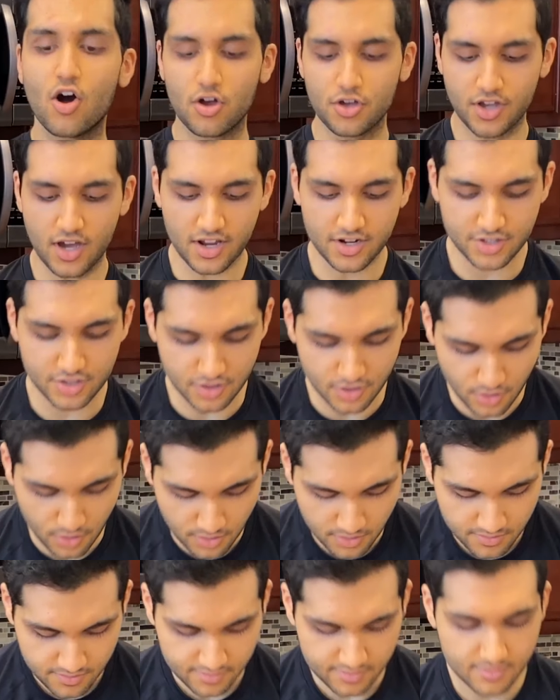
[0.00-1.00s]
you gotta do
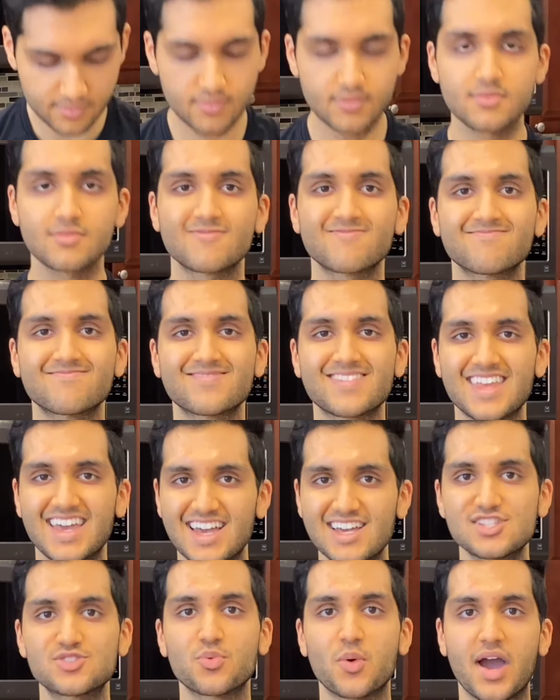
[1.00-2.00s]

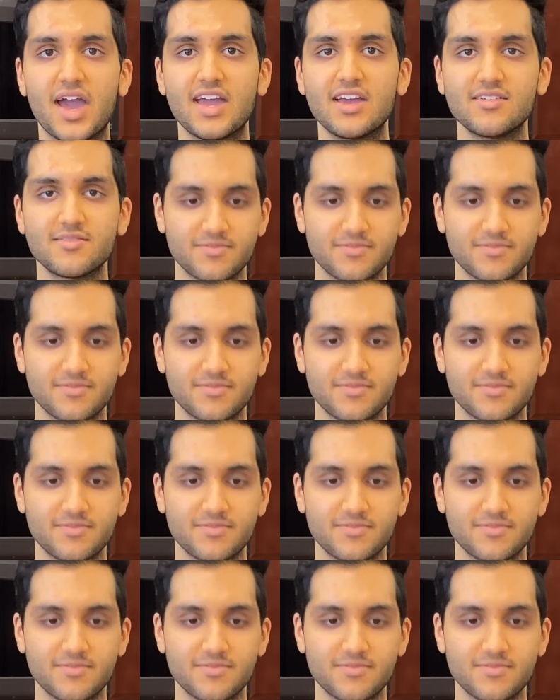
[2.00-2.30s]
is wait.